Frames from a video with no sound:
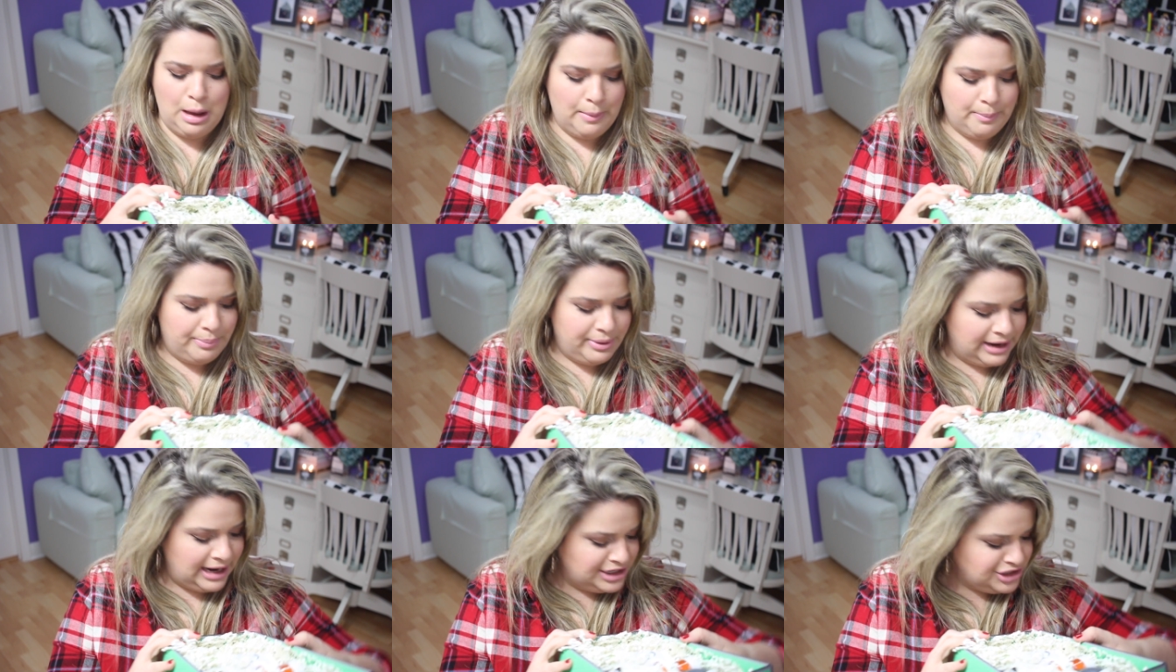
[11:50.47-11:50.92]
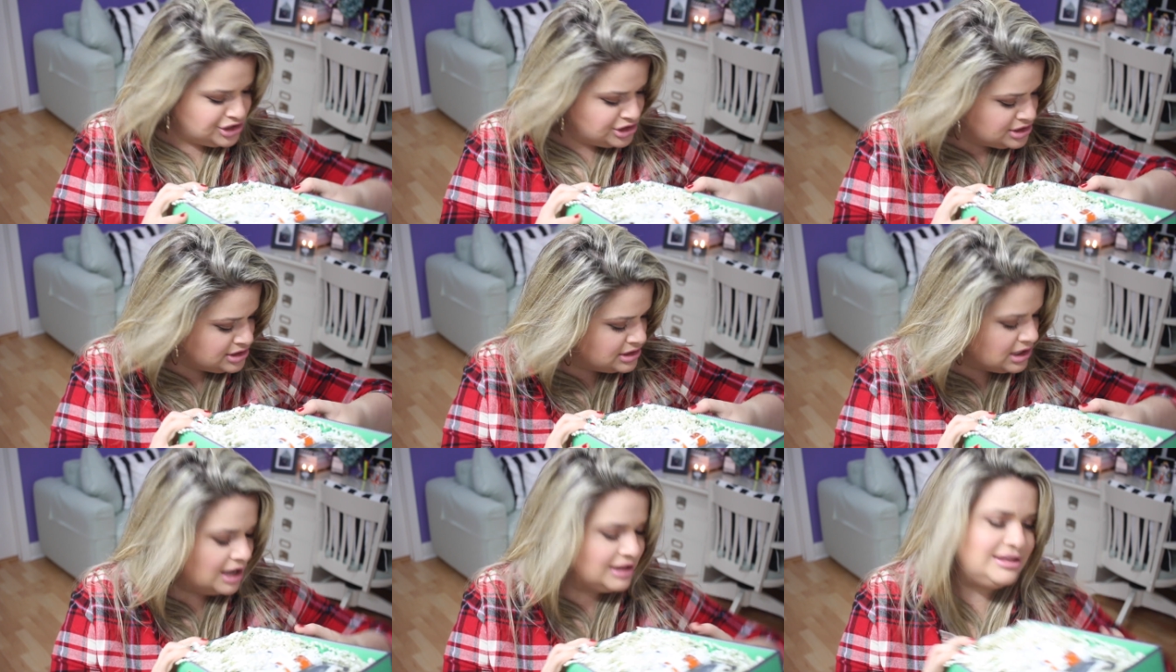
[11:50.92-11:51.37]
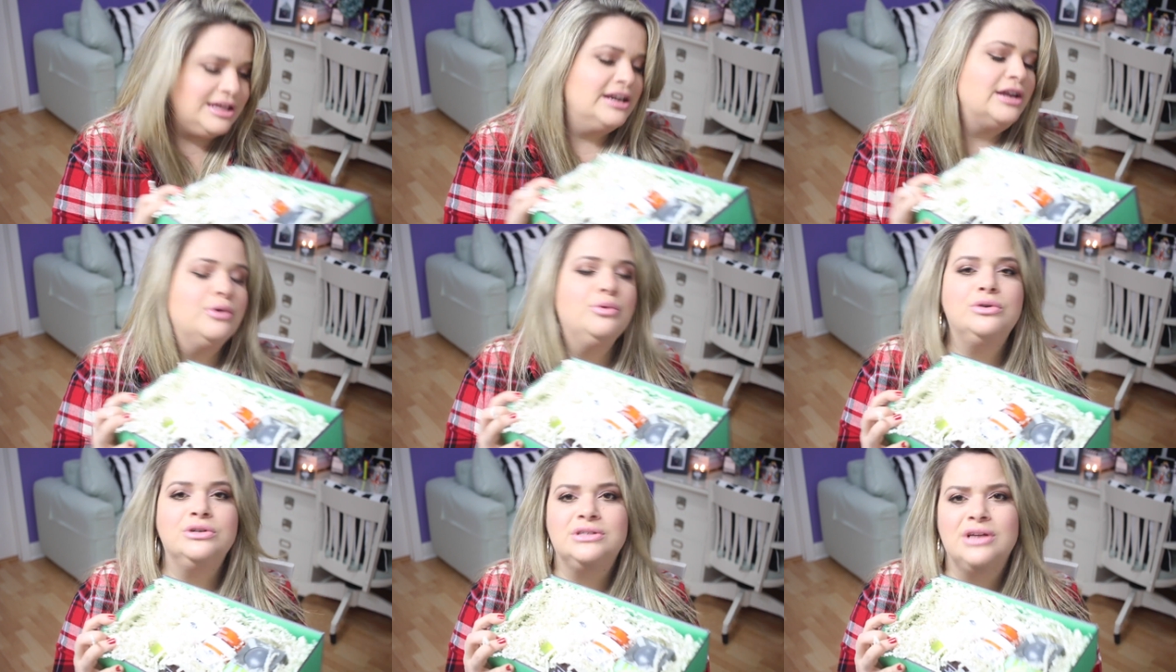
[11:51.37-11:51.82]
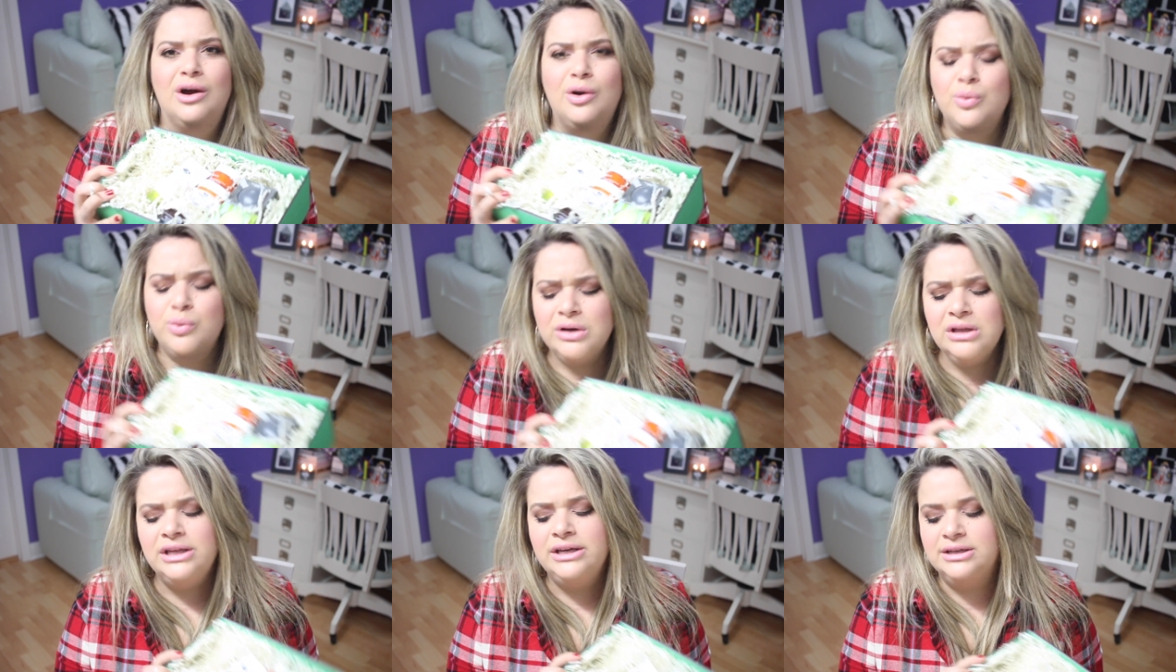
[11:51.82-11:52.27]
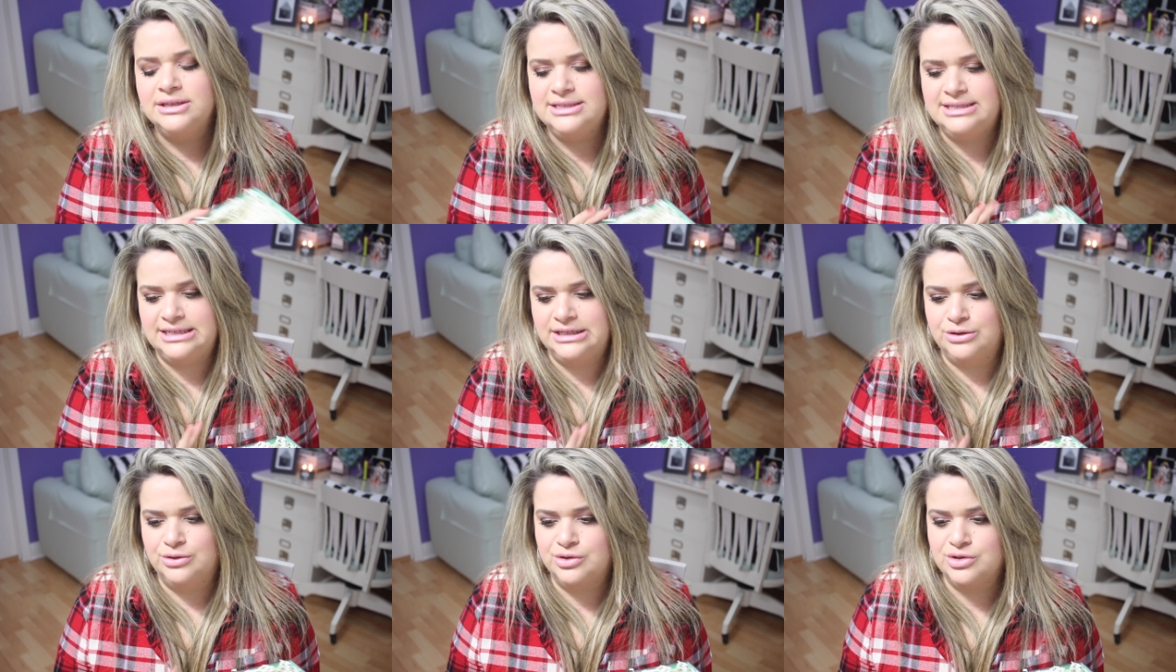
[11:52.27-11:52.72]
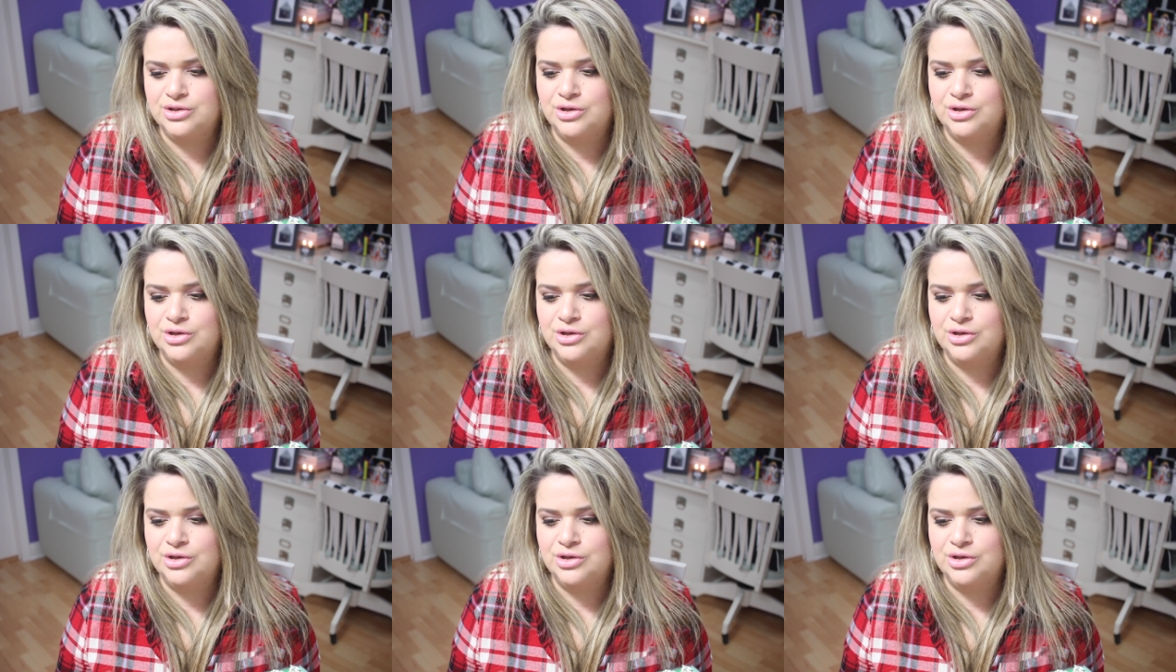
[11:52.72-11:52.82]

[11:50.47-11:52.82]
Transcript: But I just thought that it was a really good deal.